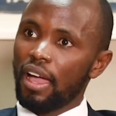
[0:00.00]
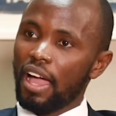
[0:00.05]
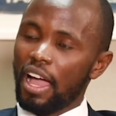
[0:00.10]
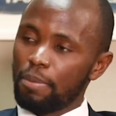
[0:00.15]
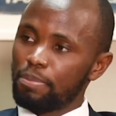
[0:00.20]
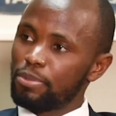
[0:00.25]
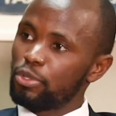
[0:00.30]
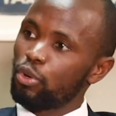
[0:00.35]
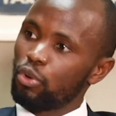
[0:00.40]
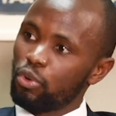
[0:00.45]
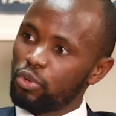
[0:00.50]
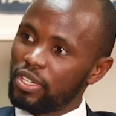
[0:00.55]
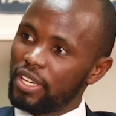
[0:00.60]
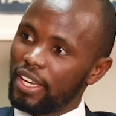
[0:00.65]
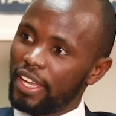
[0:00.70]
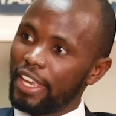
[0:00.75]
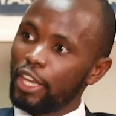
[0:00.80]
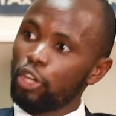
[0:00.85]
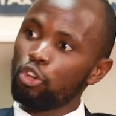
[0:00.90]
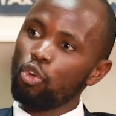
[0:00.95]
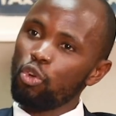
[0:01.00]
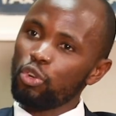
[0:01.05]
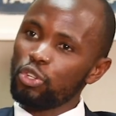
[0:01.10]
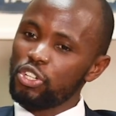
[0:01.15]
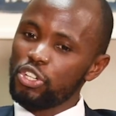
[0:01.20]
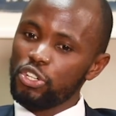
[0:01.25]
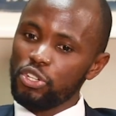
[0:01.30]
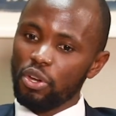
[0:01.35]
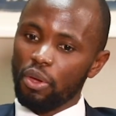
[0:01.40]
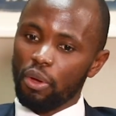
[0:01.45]
Absolutely.
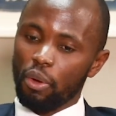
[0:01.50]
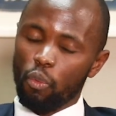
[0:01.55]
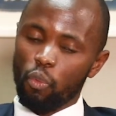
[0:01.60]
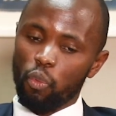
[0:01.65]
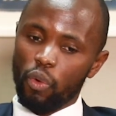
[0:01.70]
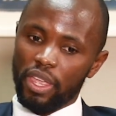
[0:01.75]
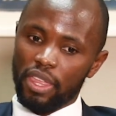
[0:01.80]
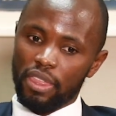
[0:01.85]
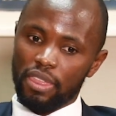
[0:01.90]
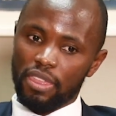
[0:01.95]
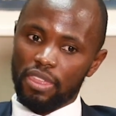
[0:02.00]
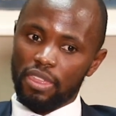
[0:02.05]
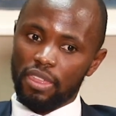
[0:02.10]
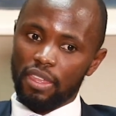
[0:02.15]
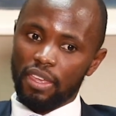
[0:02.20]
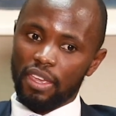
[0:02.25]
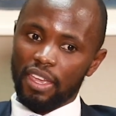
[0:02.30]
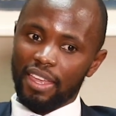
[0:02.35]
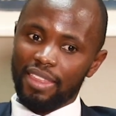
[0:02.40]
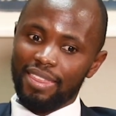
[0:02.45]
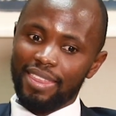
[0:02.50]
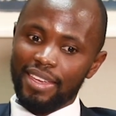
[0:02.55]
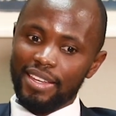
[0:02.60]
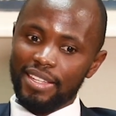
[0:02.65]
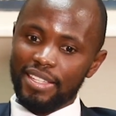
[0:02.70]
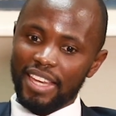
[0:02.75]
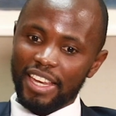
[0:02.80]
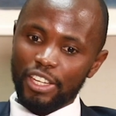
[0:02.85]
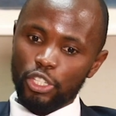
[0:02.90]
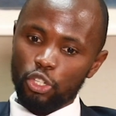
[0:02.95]
Not with the
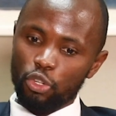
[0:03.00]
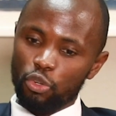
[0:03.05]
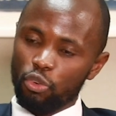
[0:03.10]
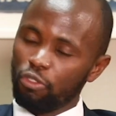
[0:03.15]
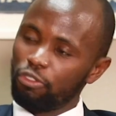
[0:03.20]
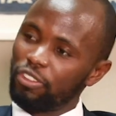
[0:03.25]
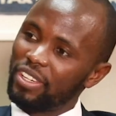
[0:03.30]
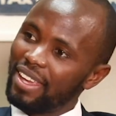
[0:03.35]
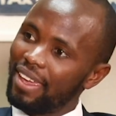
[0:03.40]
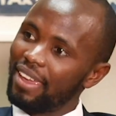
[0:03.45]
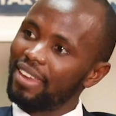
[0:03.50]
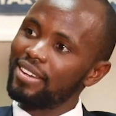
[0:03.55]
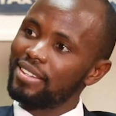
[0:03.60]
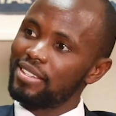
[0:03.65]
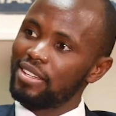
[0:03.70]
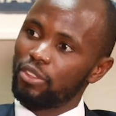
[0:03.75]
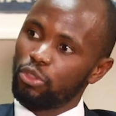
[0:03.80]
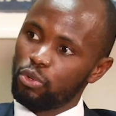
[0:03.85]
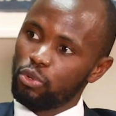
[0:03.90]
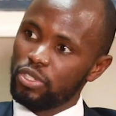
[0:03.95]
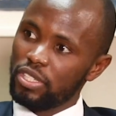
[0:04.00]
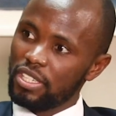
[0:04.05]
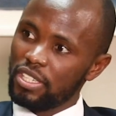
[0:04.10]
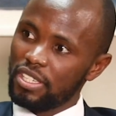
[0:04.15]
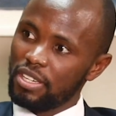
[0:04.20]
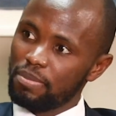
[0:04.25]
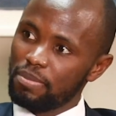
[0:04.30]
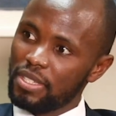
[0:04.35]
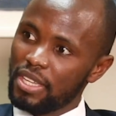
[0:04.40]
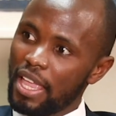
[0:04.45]
intention of inheriting those
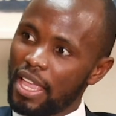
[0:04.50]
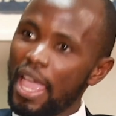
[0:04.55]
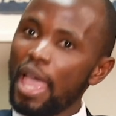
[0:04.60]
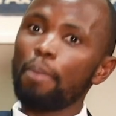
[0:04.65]
systems,